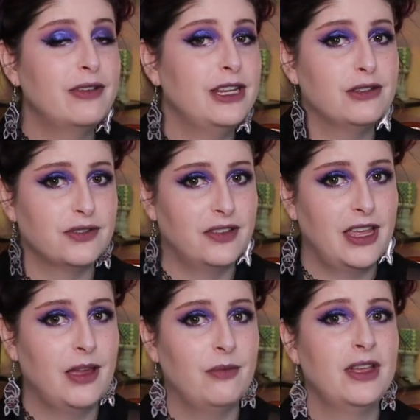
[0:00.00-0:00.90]
videos for
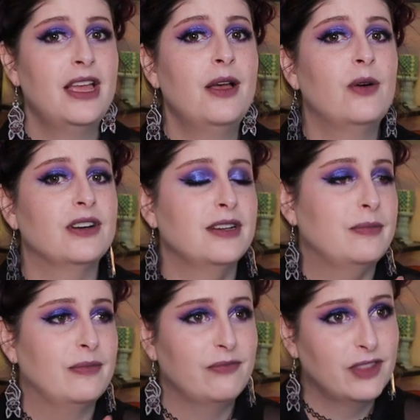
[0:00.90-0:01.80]
them, or
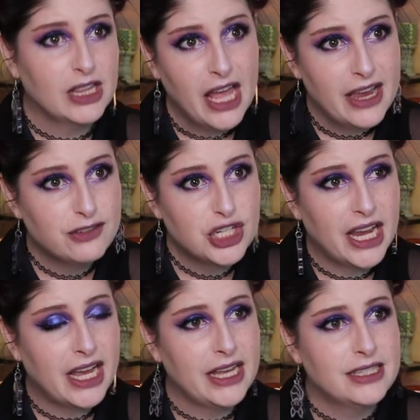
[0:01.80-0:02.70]
um, live
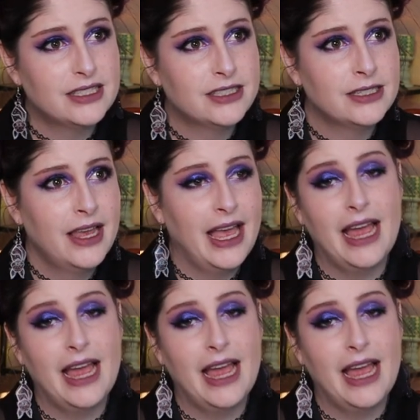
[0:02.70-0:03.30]
chats.